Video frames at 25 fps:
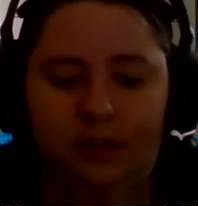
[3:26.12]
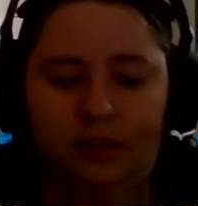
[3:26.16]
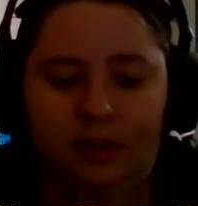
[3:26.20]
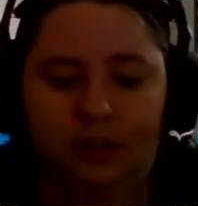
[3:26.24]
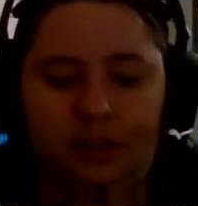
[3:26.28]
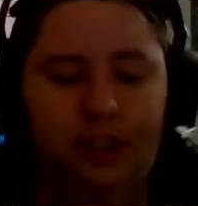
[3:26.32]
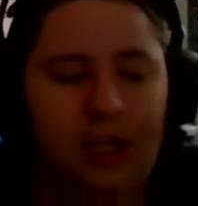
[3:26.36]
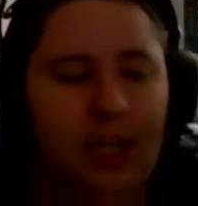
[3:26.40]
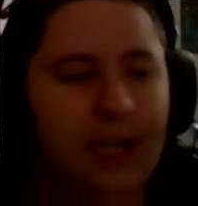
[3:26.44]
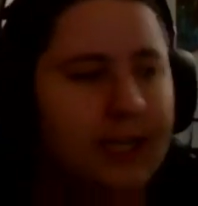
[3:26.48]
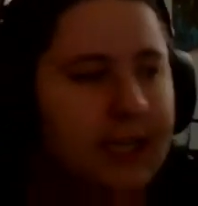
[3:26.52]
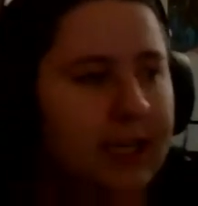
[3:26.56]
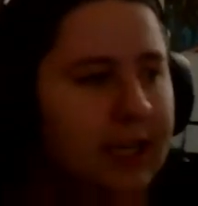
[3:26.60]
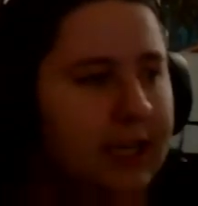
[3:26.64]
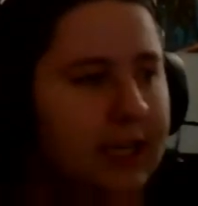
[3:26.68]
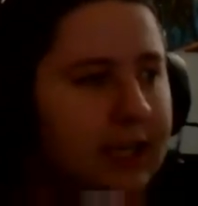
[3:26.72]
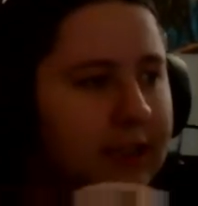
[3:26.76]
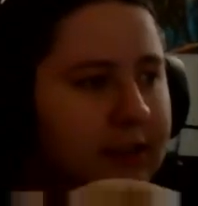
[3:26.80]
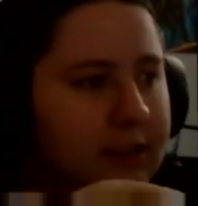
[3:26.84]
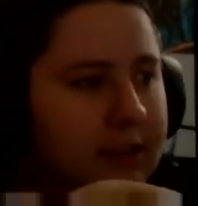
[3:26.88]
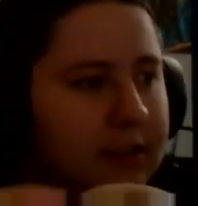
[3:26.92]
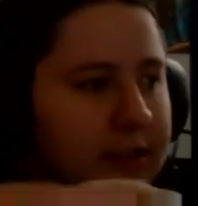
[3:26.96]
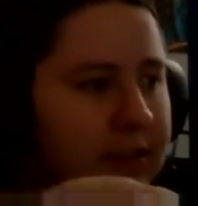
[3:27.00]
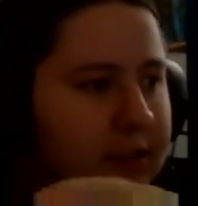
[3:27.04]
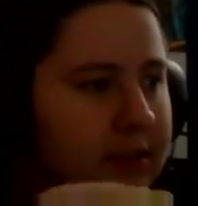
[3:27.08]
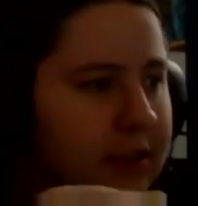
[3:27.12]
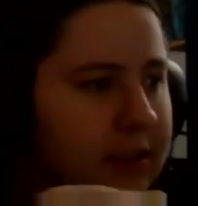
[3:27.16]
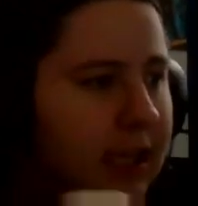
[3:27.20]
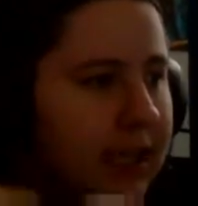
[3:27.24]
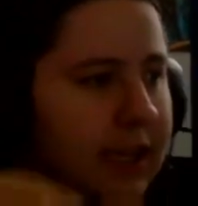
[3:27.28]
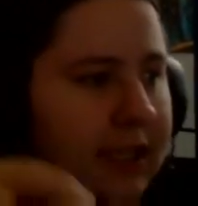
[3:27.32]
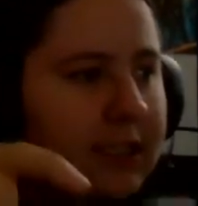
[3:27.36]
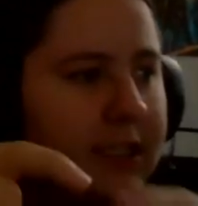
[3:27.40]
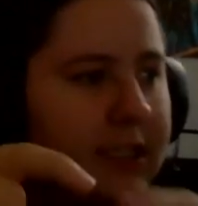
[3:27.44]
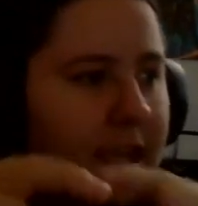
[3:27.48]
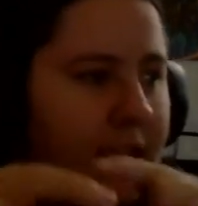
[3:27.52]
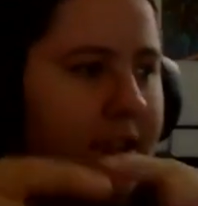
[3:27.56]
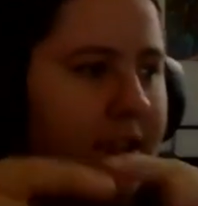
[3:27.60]
check in,
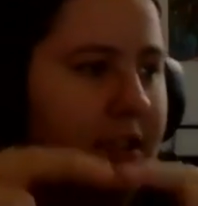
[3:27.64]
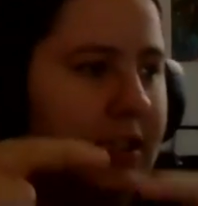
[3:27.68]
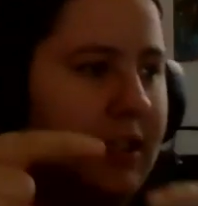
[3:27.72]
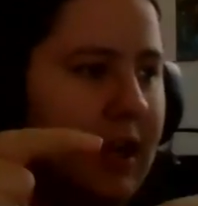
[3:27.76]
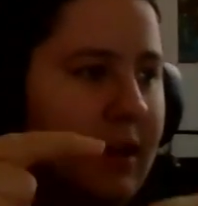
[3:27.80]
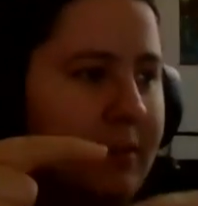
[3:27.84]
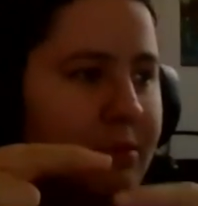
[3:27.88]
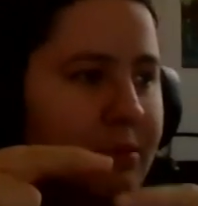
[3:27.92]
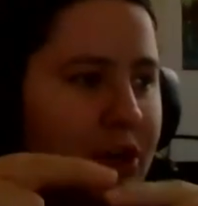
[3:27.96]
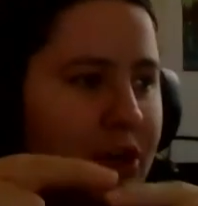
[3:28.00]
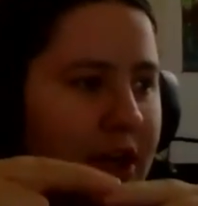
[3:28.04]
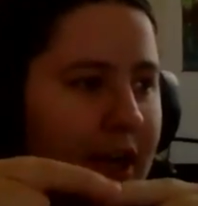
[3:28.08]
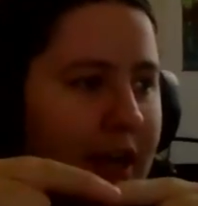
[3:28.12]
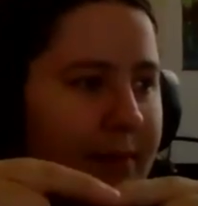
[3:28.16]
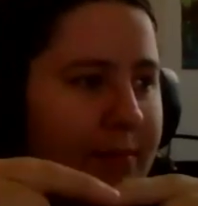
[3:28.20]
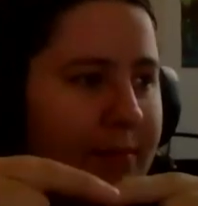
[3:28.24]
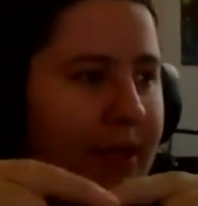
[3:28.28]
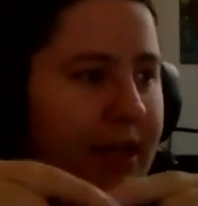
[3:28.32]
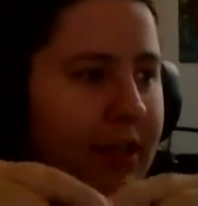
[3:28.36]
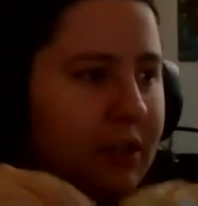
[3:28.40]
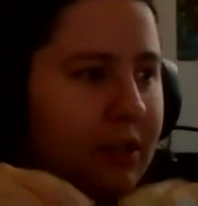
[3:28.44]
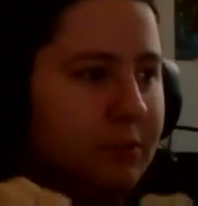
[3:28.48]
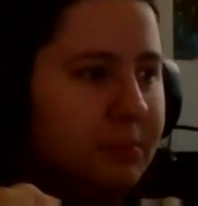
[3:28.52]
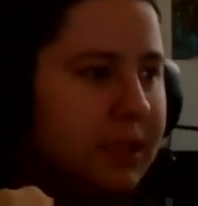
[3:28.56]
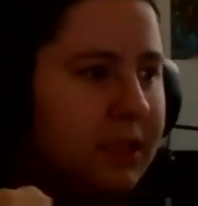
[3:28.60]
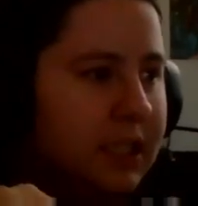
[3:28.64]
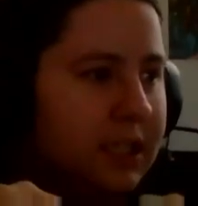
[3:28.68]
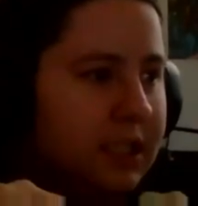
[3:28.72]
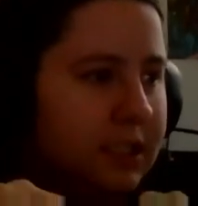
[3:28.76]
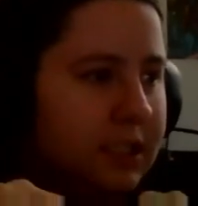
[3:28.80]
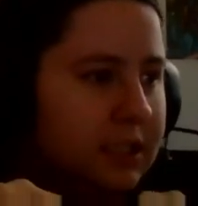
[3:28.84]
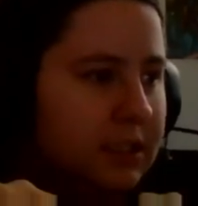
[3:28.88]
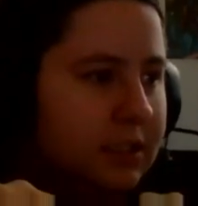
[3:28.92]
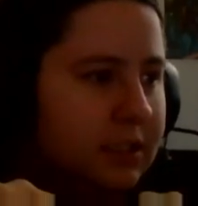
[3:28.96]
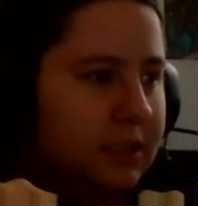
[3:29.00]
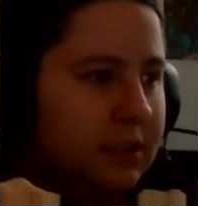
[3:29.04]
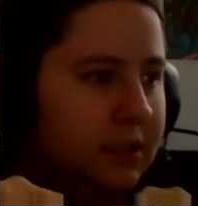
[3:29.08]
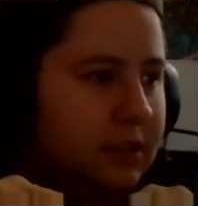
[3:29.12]
like tell the library I'm here
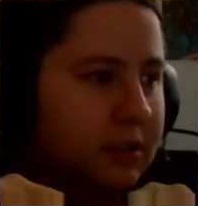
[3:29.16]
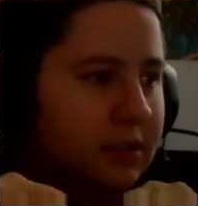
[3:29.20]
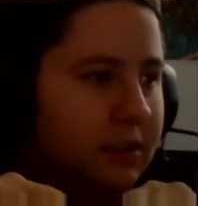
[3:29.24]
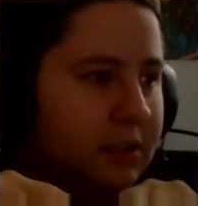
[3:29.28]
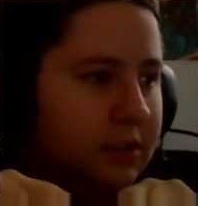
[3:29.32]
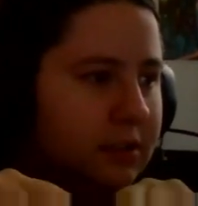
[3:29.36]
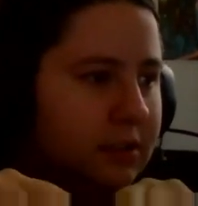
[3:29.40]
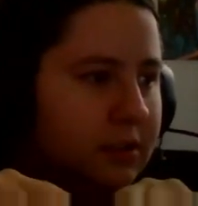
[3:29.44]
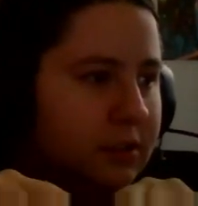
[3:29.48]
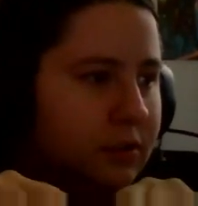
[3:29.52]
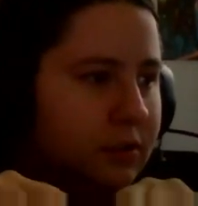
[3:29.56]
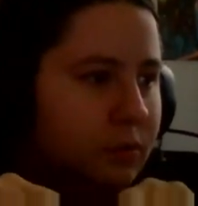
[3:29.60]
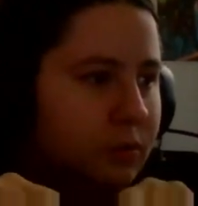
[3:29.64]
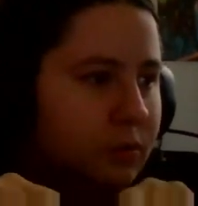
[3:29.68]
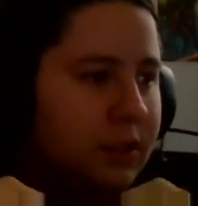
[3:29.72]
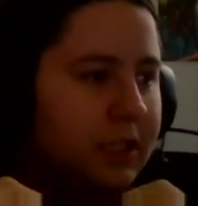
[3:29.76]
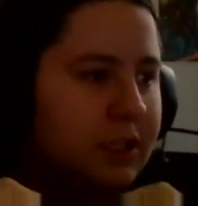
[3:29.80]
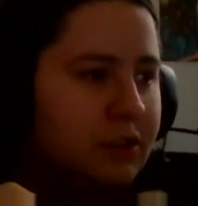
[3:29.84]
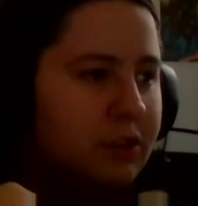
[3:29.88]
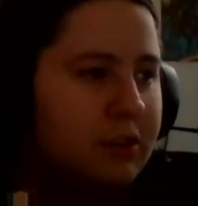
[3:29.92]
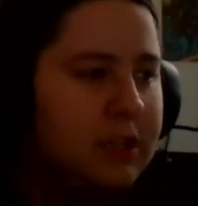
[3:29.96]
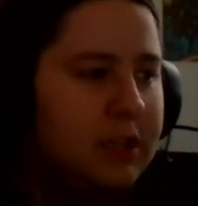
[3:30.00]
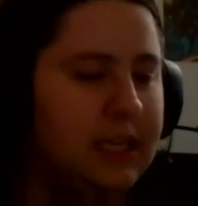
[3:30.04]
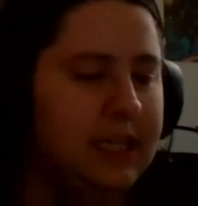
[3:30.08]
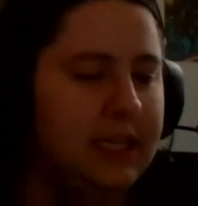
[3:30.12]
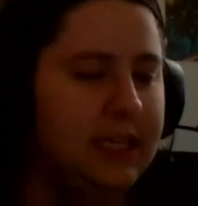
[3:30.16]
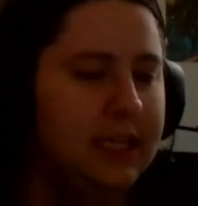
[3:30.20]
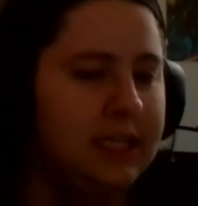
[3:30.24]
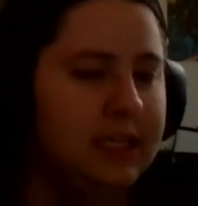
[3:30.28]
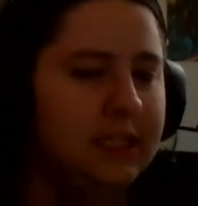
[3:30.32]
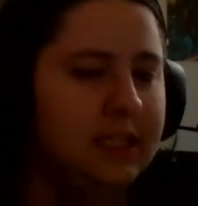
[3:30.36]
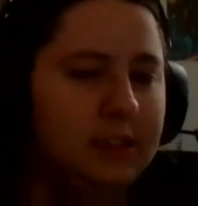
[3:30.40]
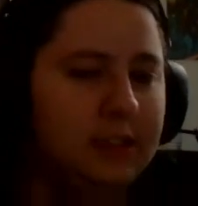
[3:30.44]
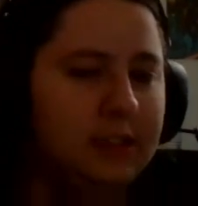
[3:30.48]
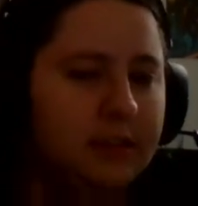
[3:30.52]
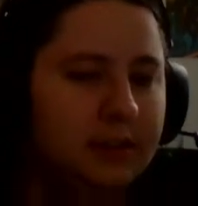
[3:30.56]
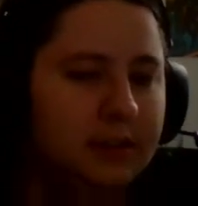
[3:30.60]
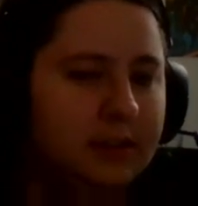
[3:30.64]
button, we don't
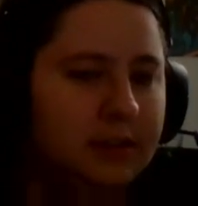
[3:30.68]
need.